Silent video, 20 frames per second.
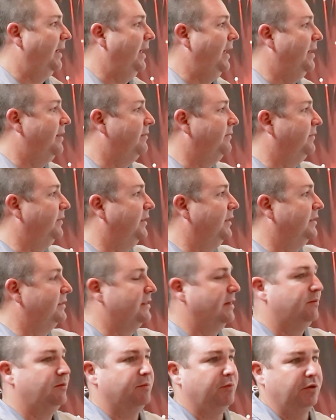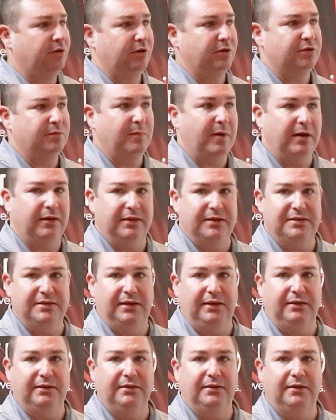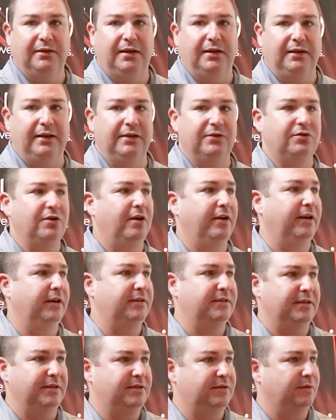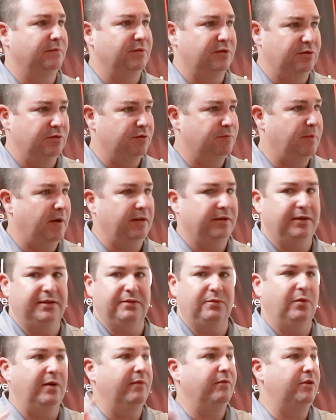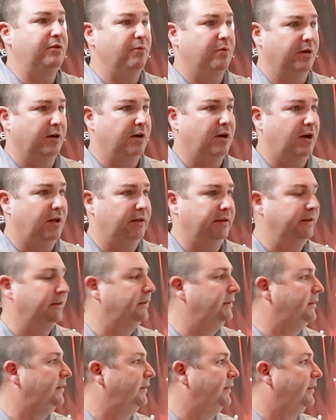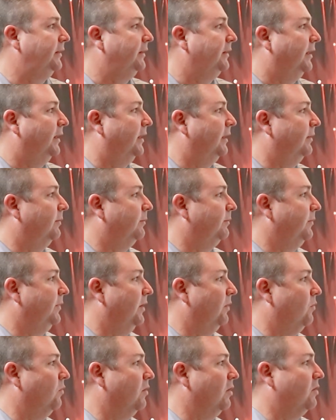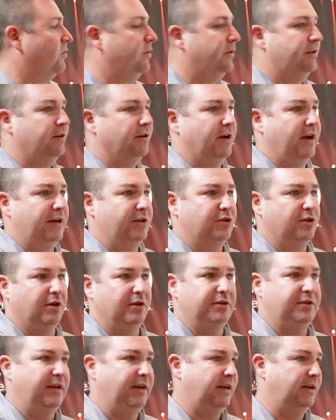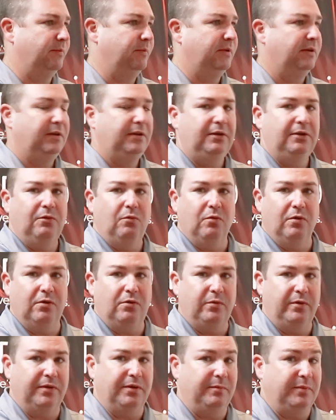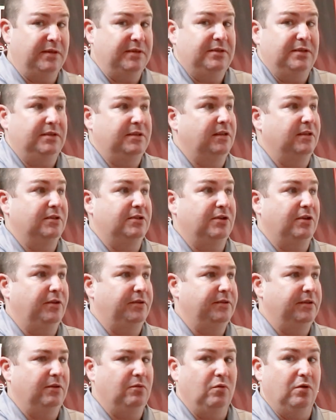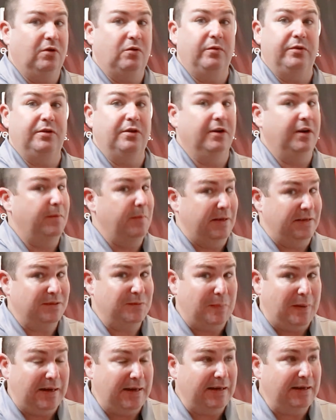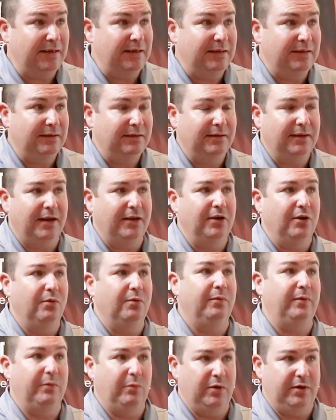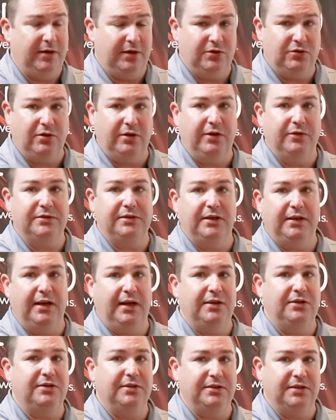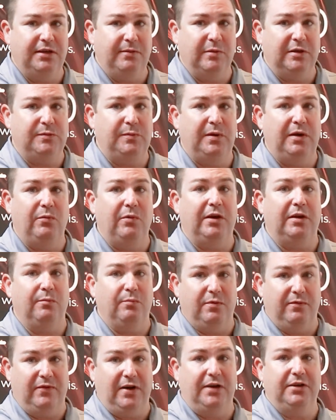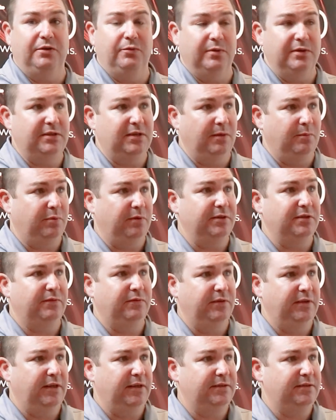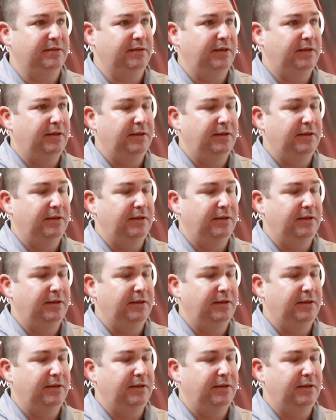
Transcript: have an acceptable use policy, electronic systems use policy, whatever you want to call it. Work with your HR team, work with a business consultant, work with your MSP. I know when Netrio is engaged as an MSP, we can provide you with templates for this.